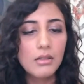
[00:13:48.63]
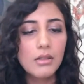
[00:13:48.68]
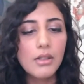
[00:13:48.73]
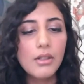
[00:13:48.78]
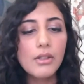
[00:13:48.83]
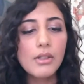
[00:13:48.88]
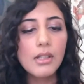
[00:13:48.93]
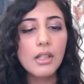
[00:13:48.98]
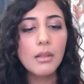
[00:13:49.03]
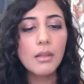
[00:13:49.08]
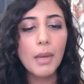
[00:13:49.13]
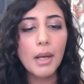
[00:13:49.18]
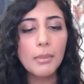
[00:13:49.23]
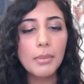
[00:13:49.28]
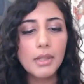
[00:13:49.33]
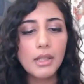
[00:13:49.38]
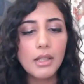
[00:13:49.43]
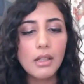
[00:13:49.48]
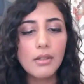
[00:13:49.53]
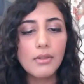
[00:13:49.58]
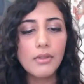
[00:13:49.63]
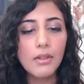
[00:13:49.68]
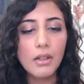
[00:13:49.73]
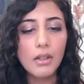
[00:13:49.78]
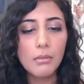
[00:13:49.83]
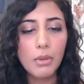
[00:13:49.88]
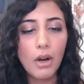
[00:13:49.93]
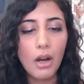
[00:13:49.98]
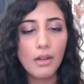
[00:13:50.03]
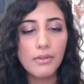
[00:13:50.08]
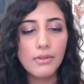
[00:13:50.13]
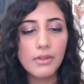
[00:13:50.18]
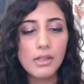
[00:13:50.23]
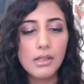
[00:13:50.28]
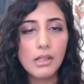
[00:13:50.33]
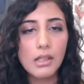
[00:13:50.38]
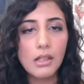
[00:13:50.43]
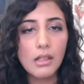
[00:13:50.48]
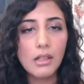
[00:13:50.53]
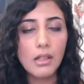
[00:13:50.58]
Losing my belief in
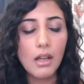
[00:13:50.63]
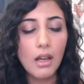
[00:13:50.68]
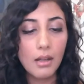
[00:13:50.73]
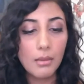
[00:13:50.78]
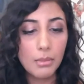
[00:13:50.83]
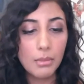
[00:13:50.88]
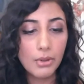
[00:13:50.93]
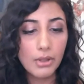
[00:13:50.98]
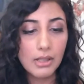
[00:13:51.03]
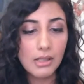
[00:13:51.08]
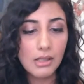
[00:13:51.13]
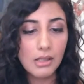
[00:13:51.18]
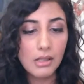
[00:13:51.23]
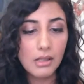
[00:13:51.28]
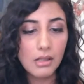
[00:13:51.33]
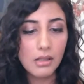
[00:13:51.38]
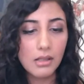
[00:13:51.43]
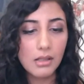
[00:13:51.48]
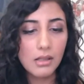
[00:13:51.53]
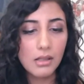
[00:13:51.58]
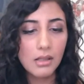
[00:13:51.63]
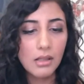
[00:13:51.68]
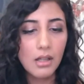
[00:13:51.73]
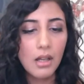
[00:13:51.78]
prophecy and princes,